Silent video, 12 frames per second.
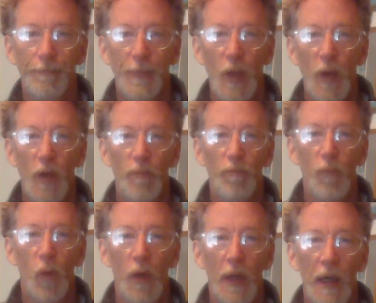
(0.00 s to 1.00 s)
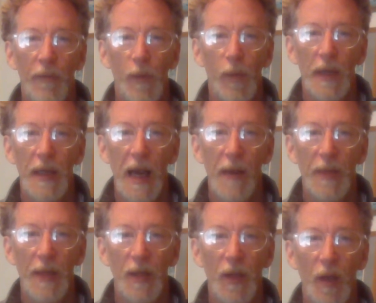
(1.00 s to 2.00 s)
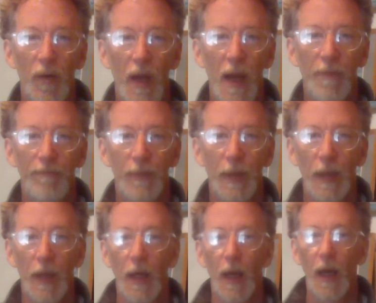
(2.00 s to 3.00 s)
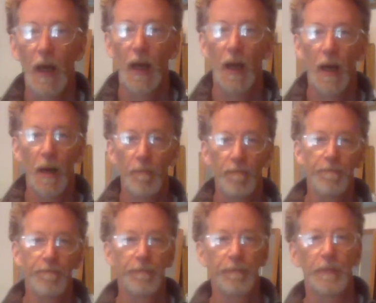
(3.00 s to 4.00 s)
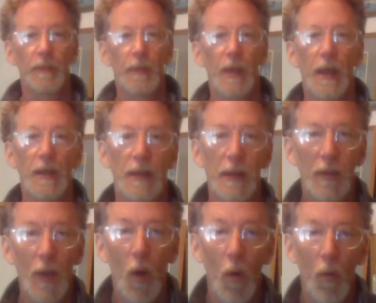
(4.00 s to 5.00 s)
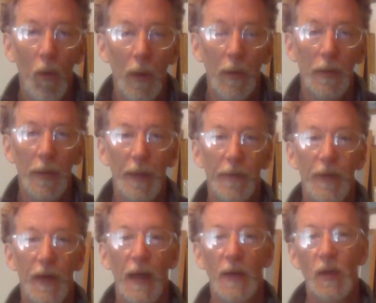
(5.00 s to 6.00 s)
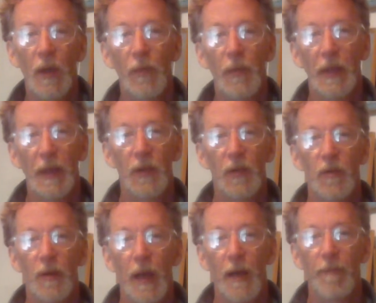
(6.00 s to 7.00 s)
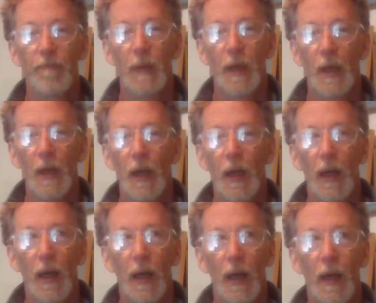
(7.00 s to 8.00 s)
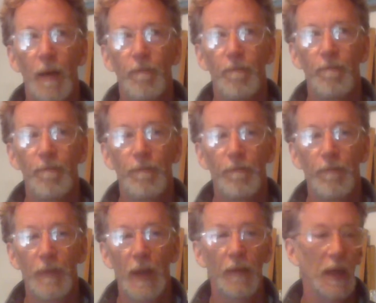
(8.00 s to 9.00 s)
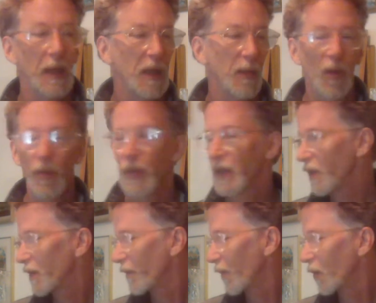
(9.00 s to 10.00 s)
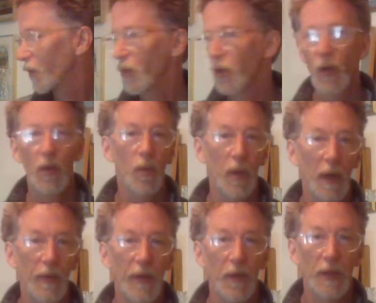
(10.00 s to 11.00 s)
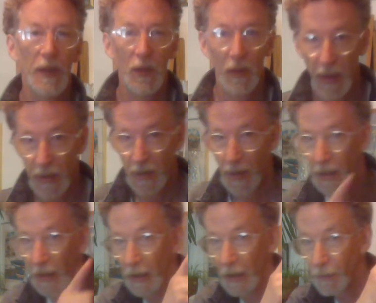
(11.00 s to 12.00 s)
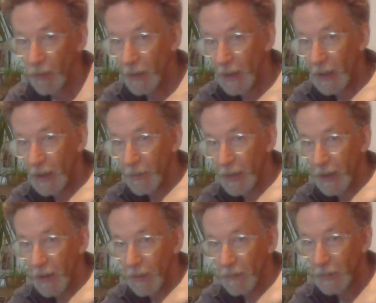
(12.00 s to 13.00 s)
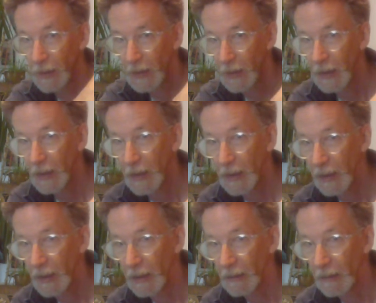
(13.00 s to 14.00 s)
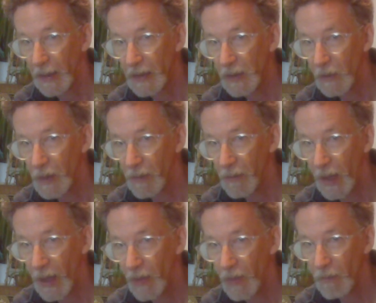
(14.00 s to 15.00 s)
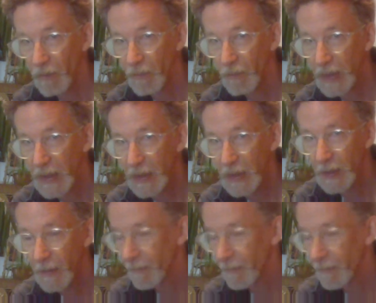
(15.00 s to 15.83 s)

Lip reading: Good morning, everybody. Happy Sunday. Um, I did go and find something yesterday. Um, I've got a couple of pieces of art to show you. What I found yesterday is hanging up right up here, and last week that piece.